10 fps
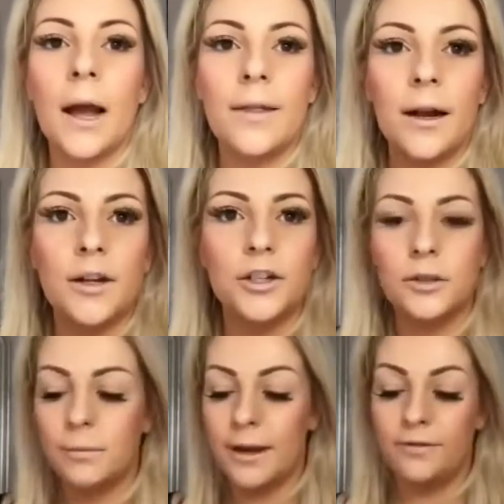And then I
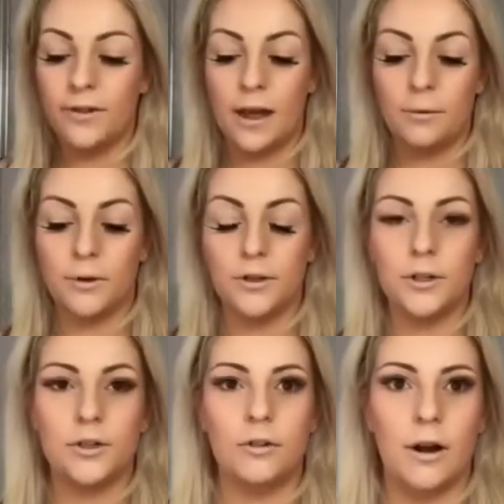just wait for that one
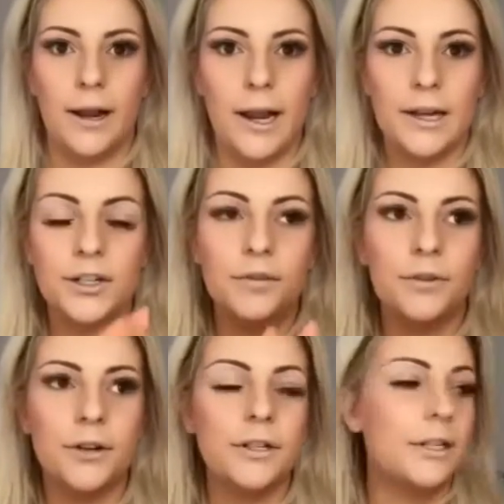to dry. As you've
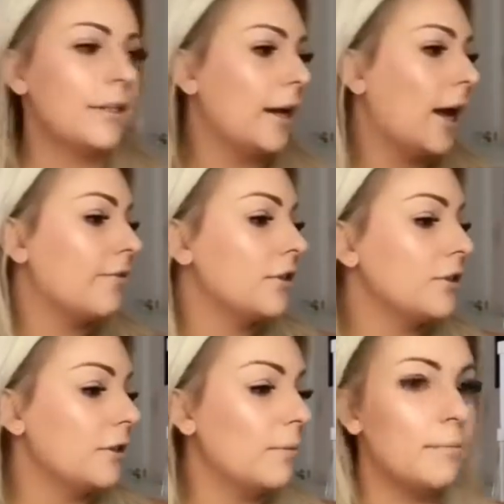noticed, I
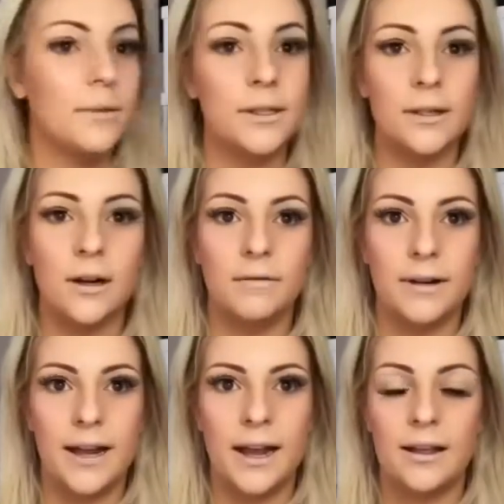haven't done my mascara
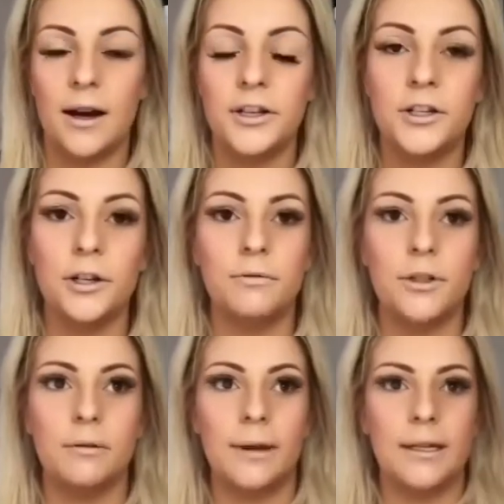yet. I don't
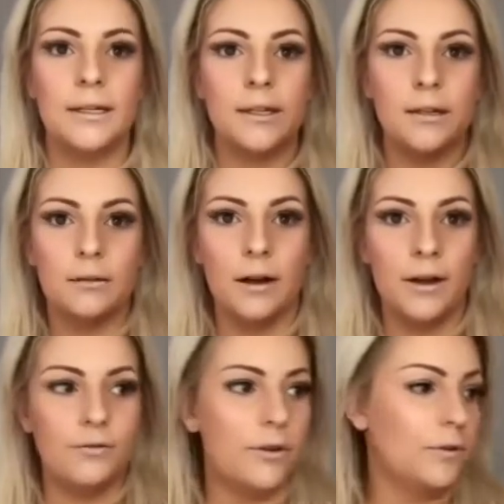do it until
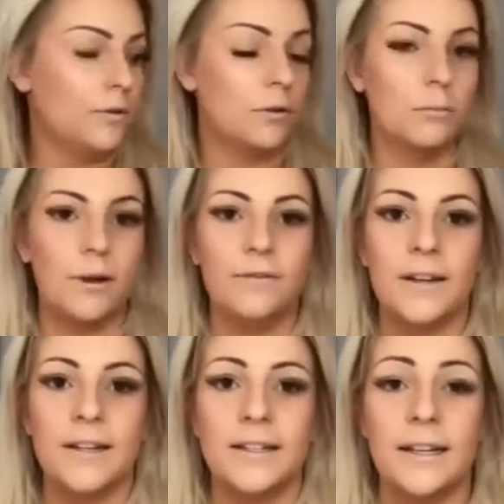I've used all my
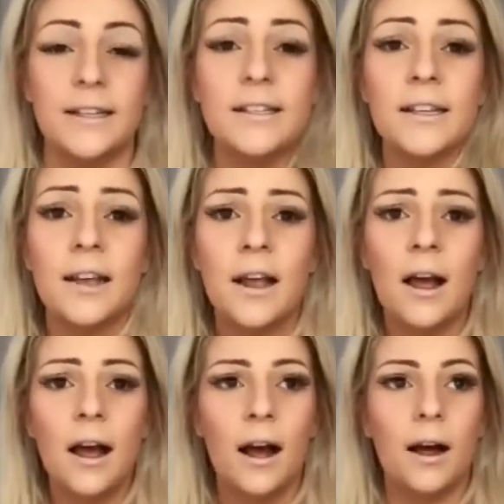fixes,
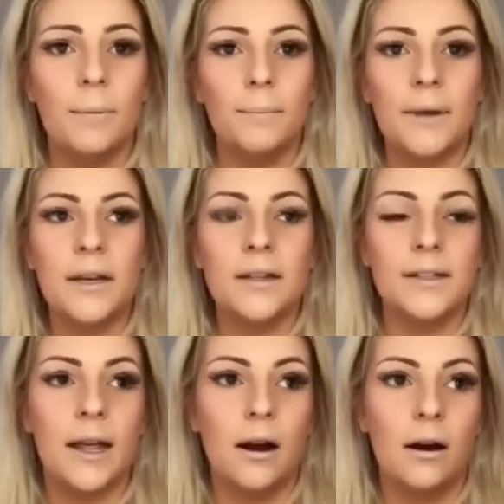
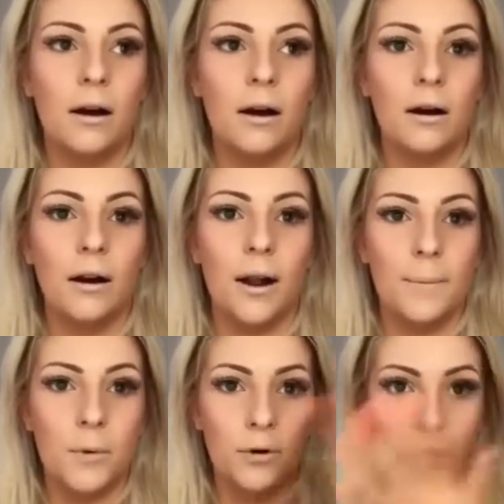because they are
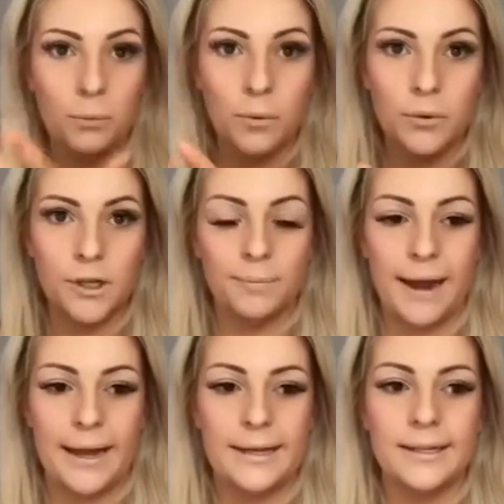like more of a water
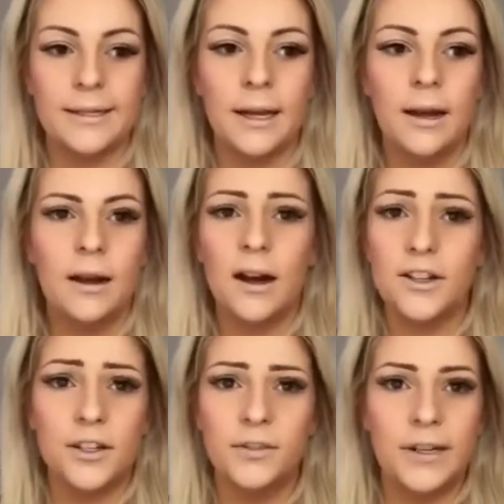base. I
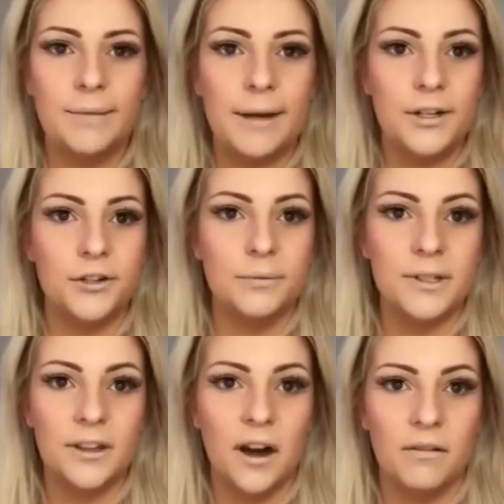just find it makes your
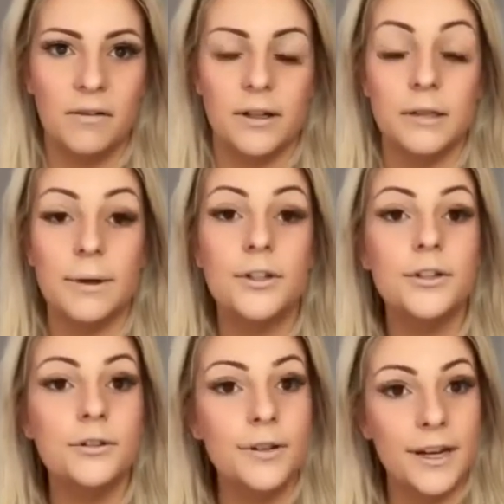mascara run, so I
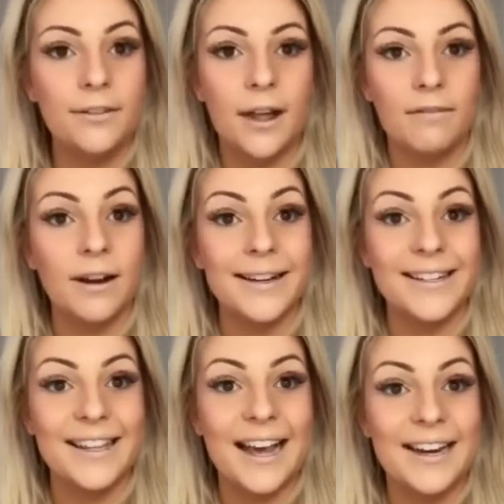do leave that right
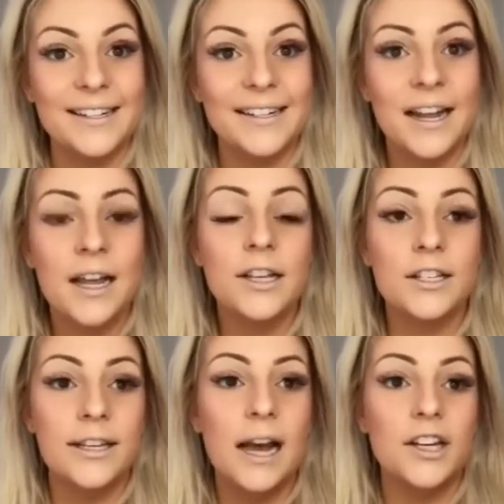to the end.
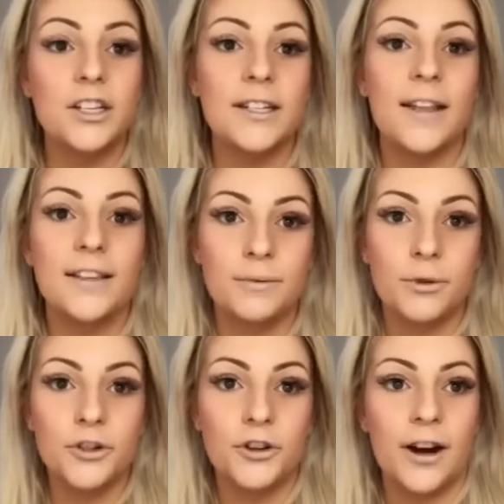So yeah, I just let this
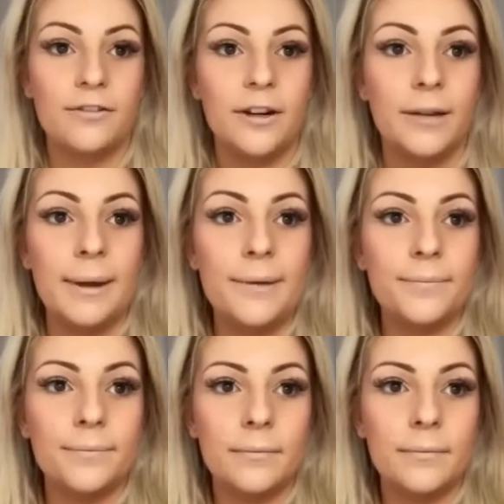one dry for a little bit.